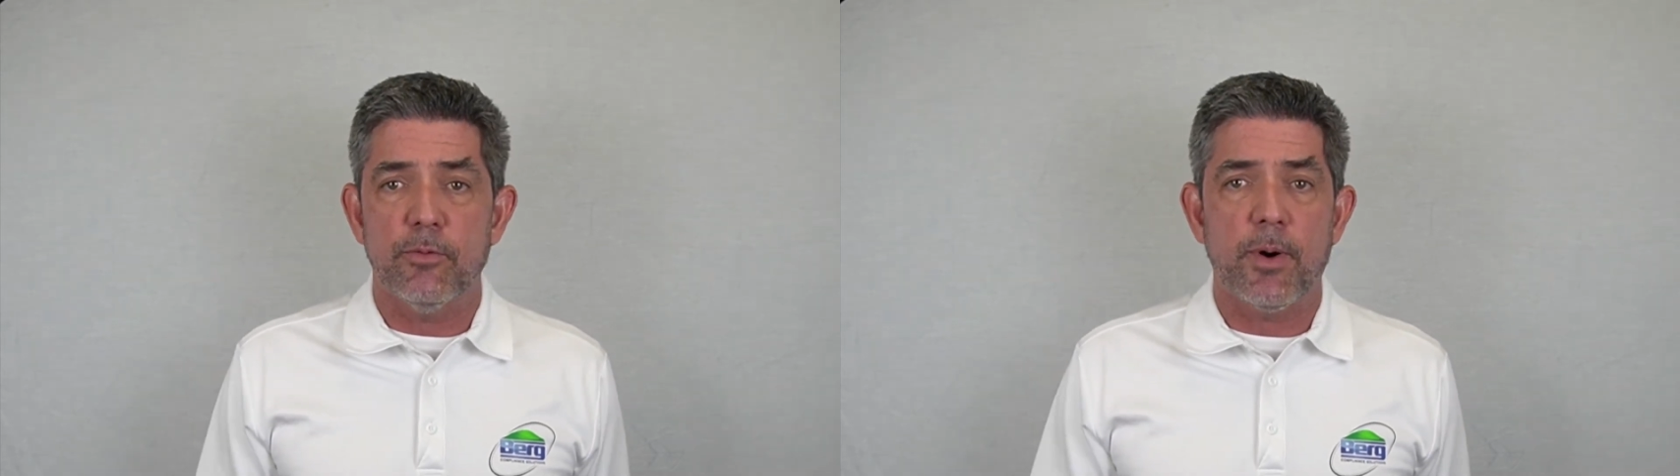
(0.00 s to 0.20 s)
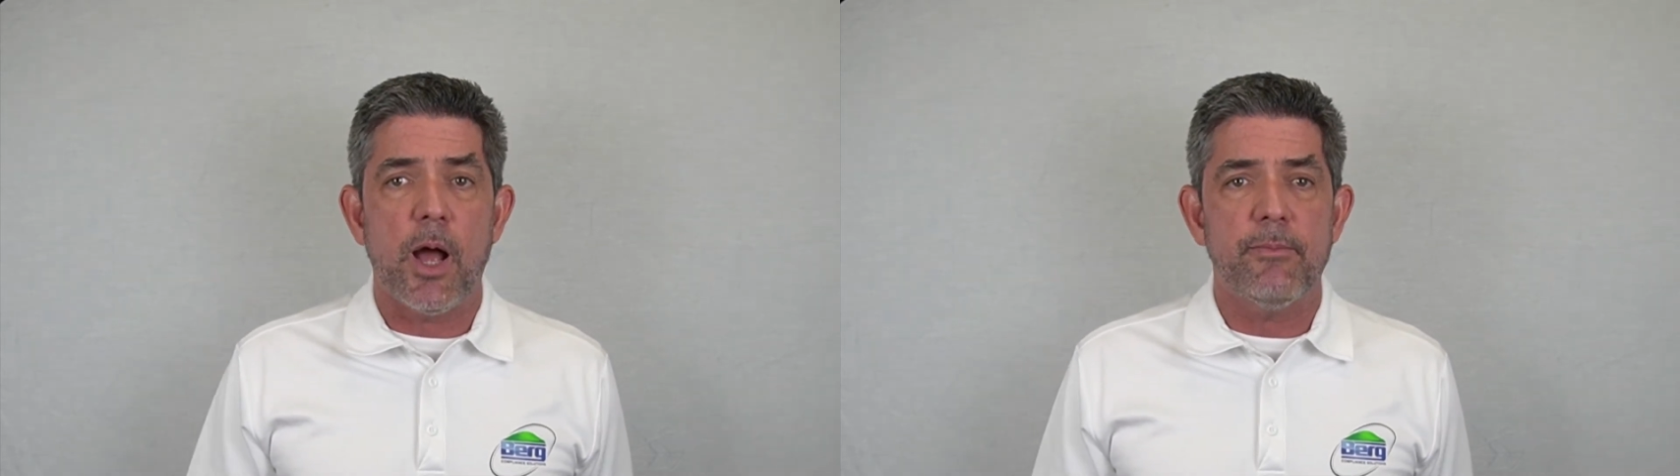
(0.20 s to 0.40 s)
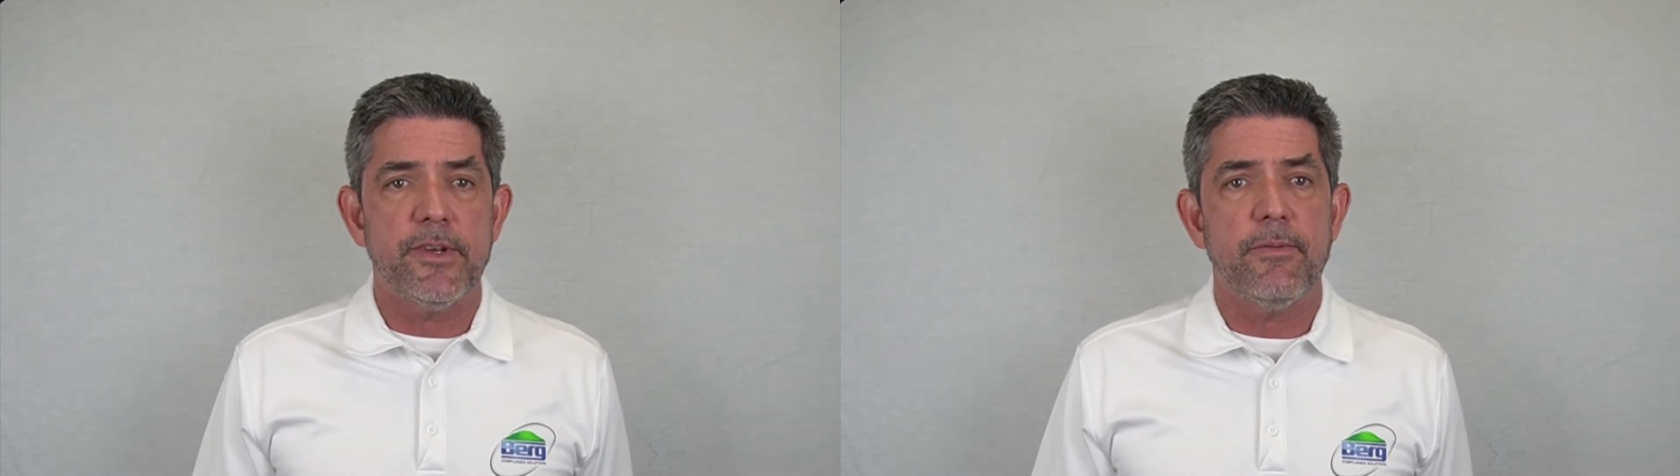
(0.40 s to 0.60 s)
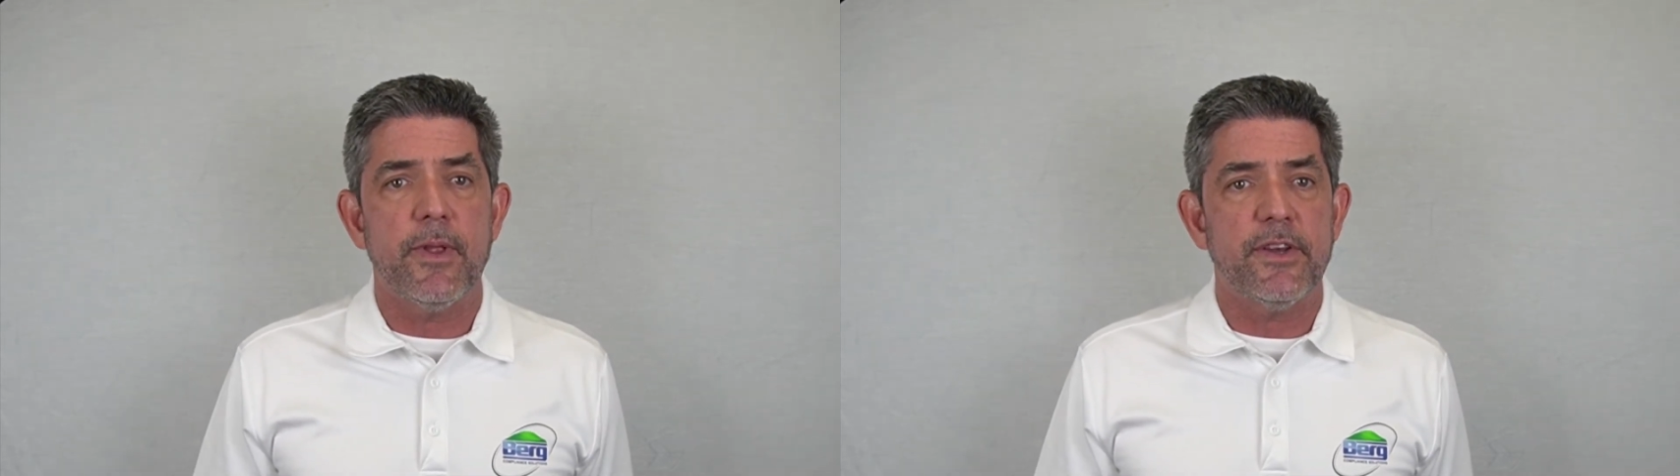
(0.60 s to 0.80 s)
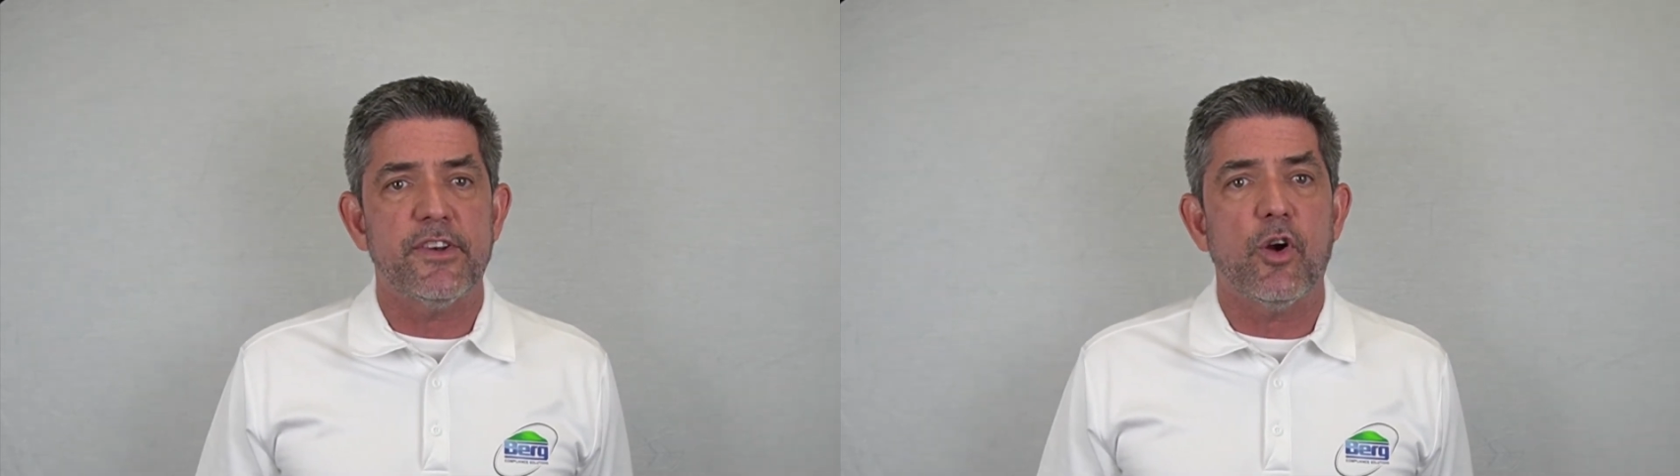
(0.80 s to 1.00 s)
problems if
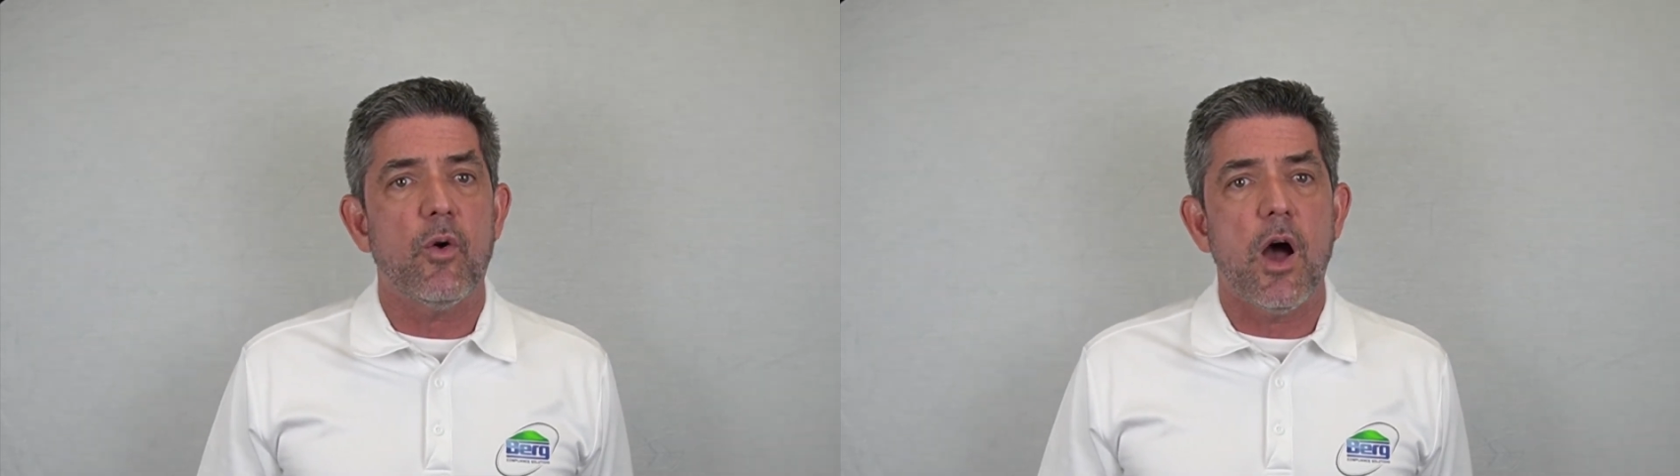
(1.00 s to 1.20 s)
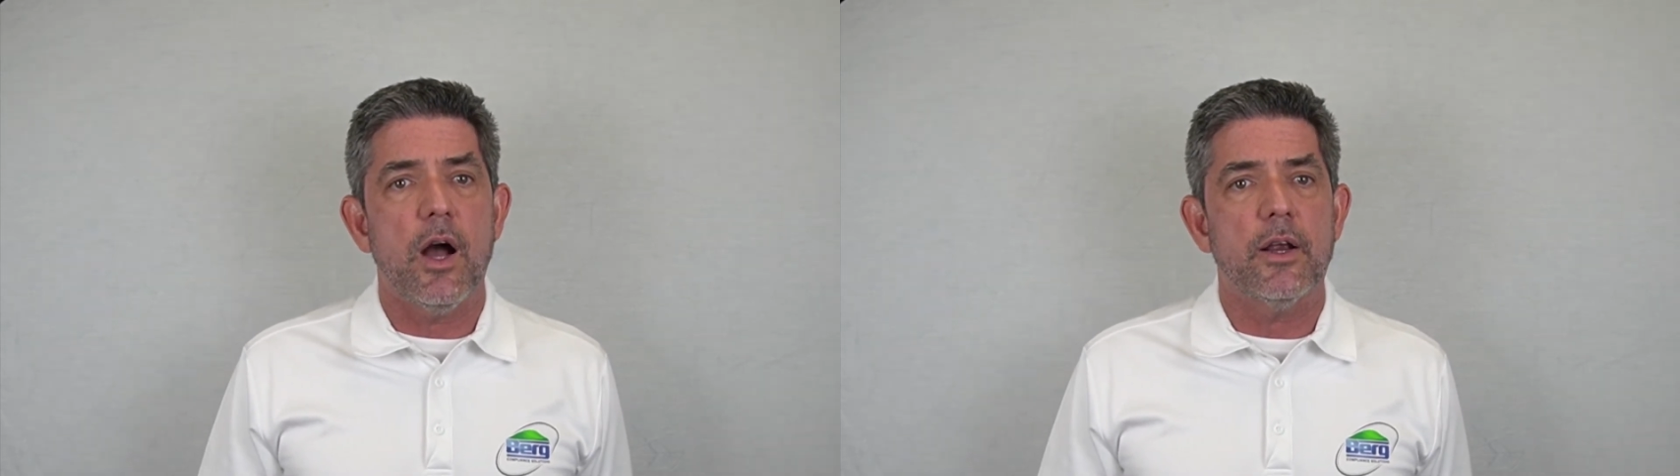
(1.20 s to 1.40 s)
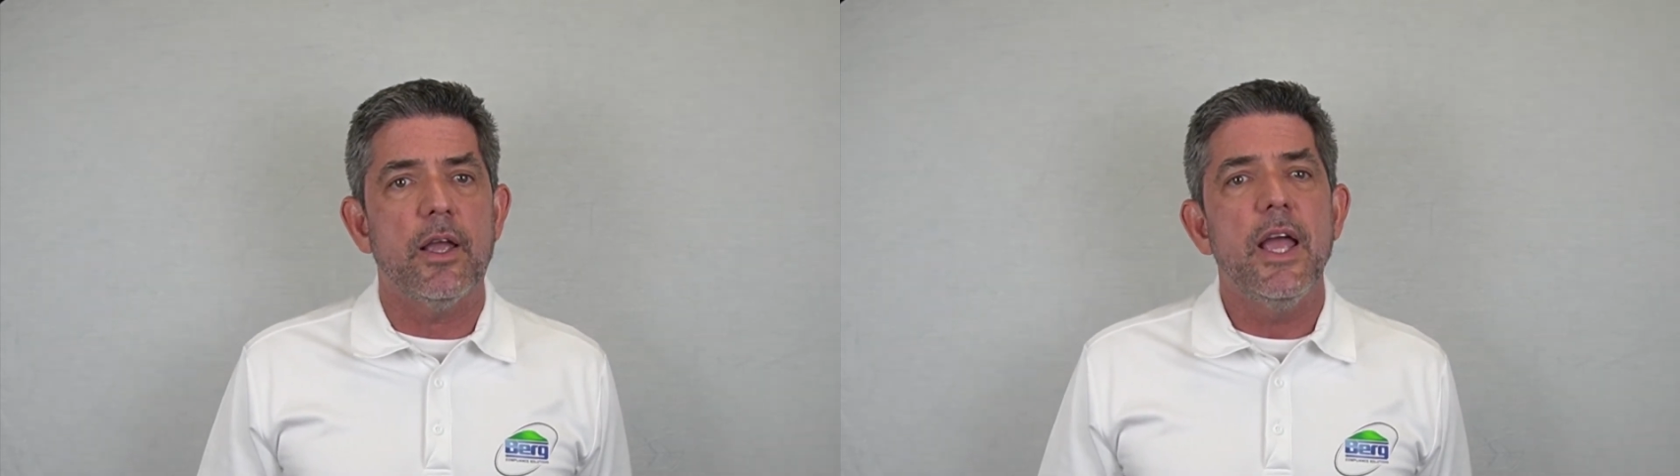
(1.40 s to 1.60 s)
things go wrong.